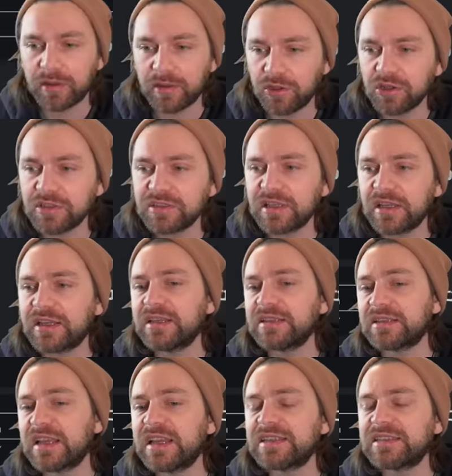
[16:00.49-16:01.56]
looks like it's
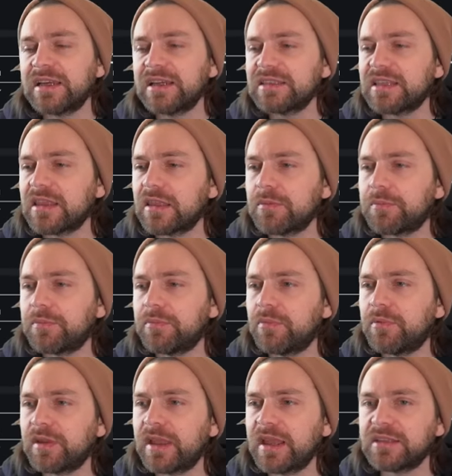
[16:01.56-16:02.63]
it's nice that the,
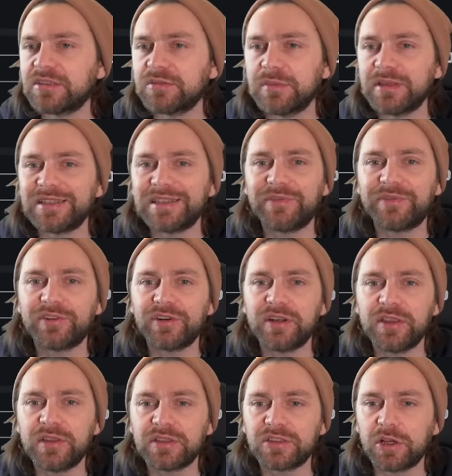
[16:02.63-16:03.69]
we're getting something different in
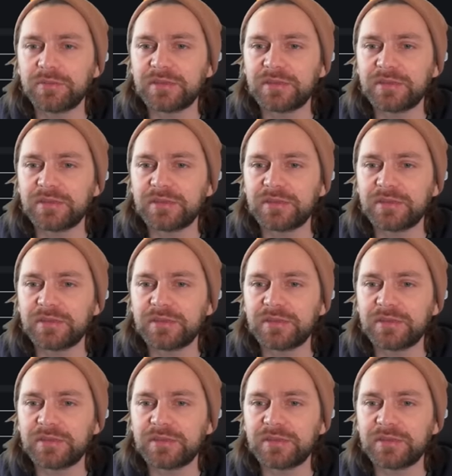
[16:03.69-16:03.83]
the top